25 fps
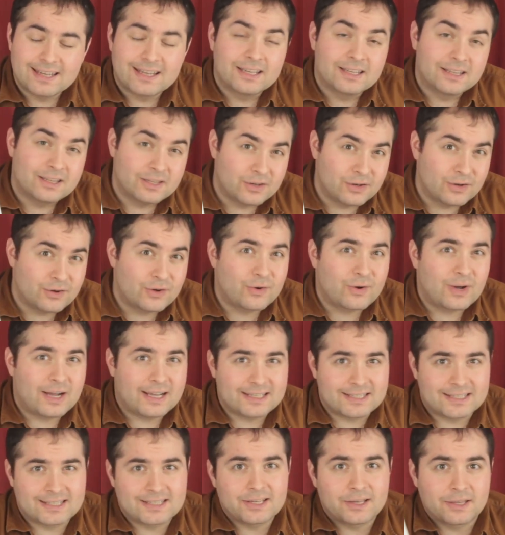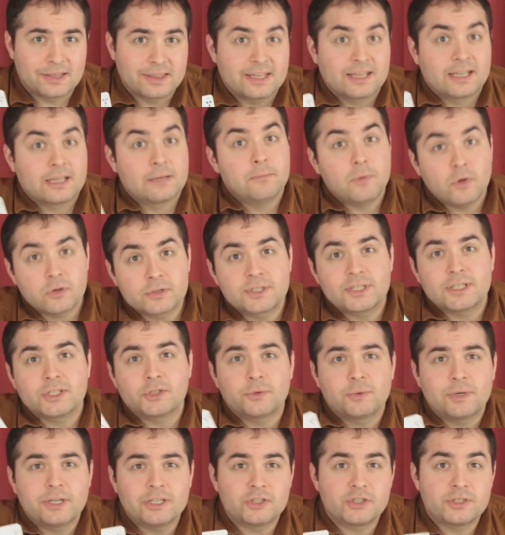Though I still think in most
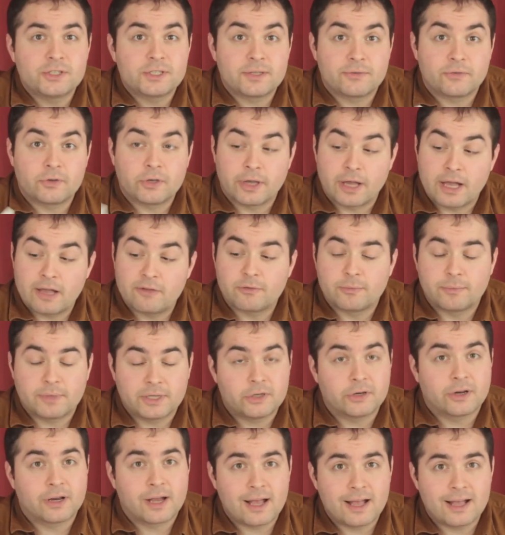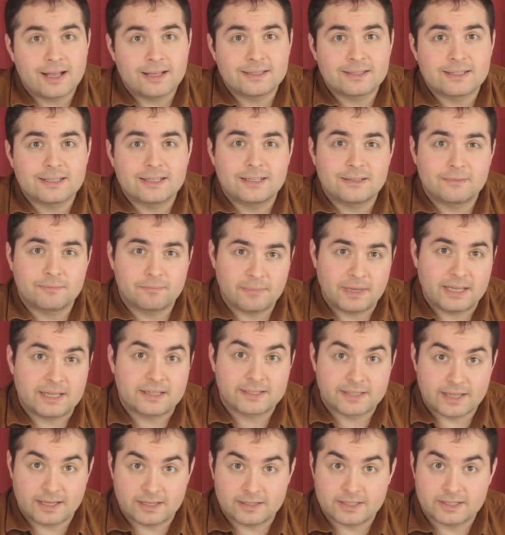situations, if you have him in your hand, it makes
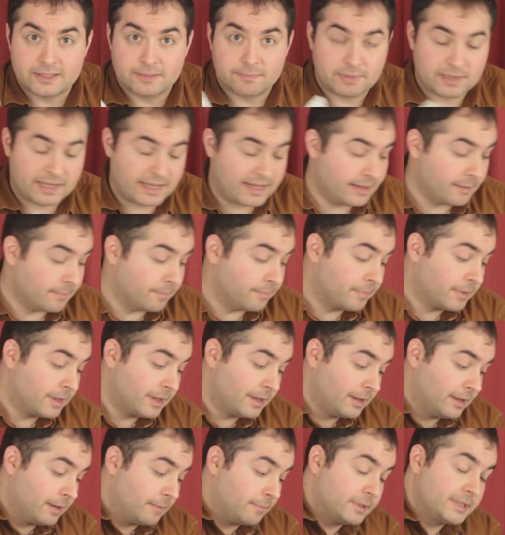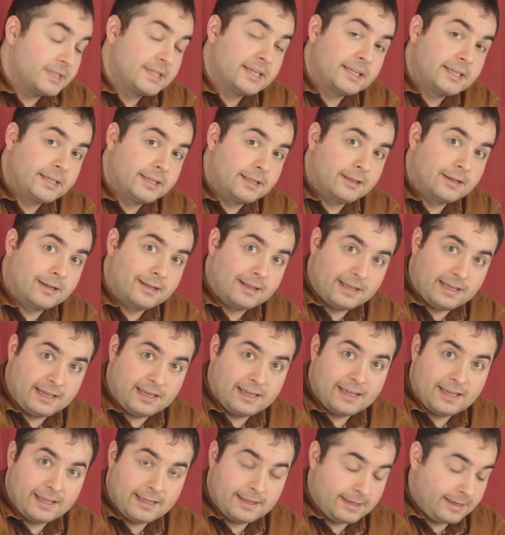sense to play him, particularly
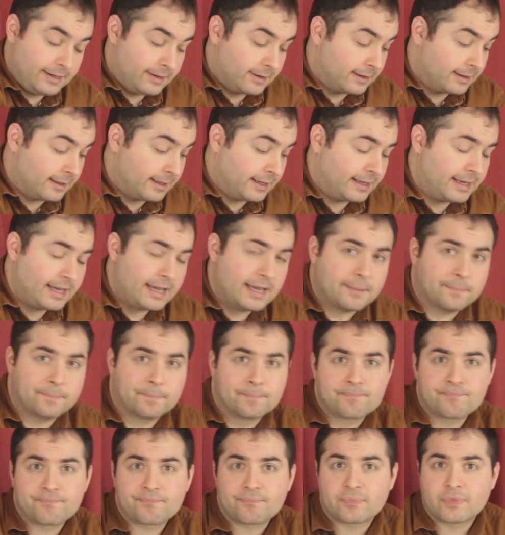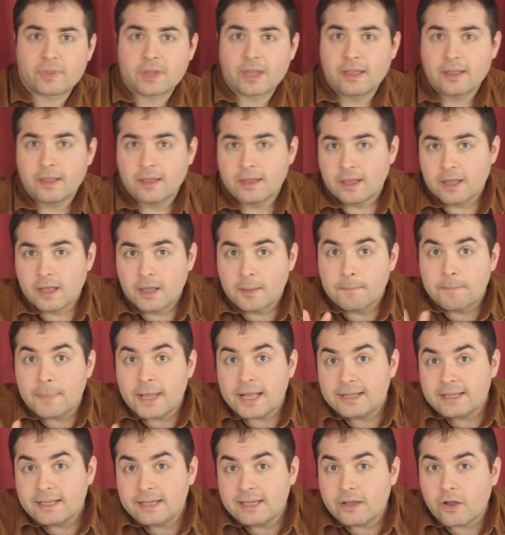in the early game.
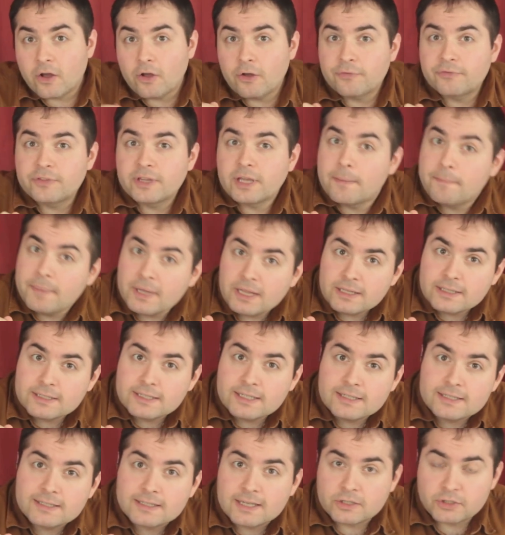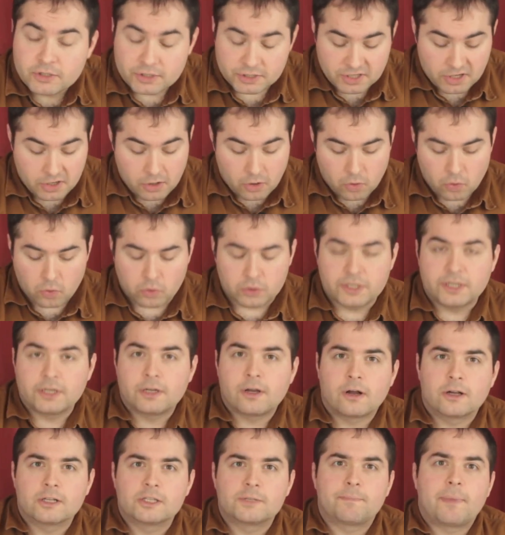Many of the abilities, such as holding
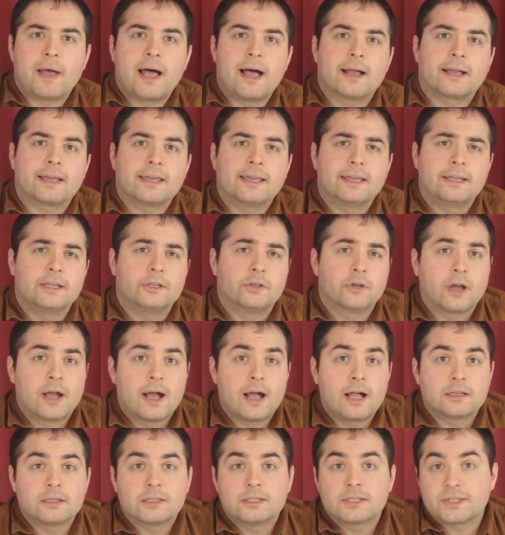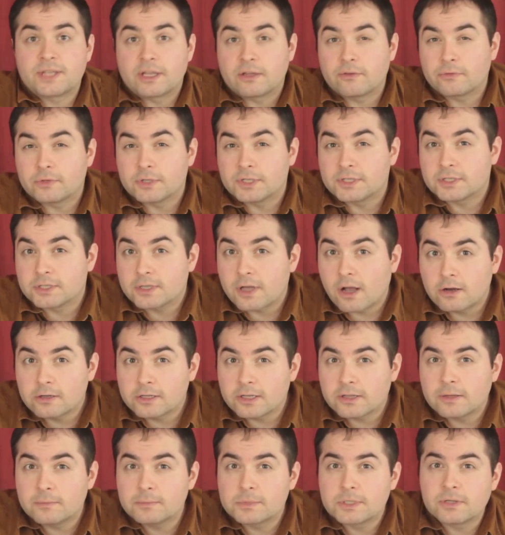cards back in your hand instead of
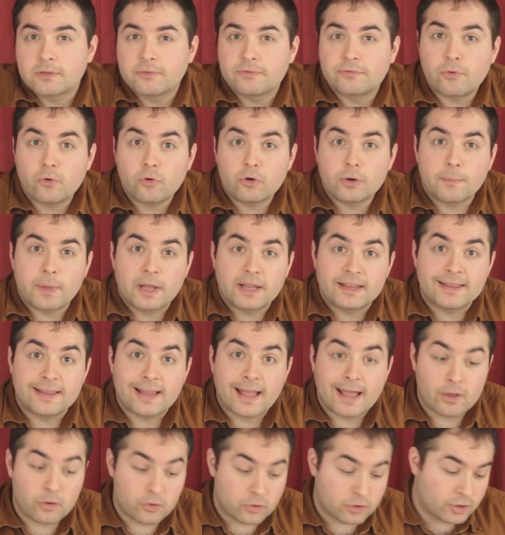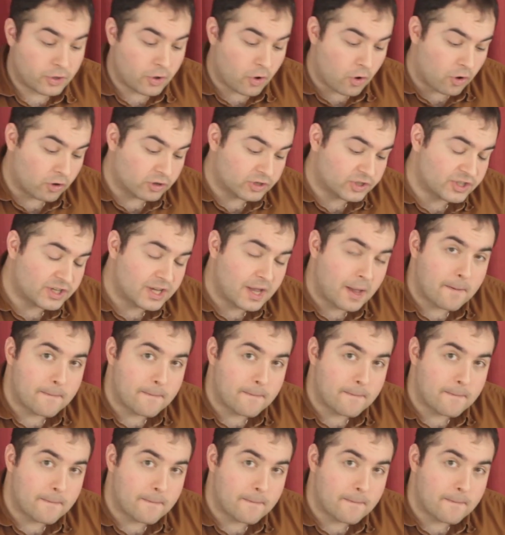discarding them to the forum, now cost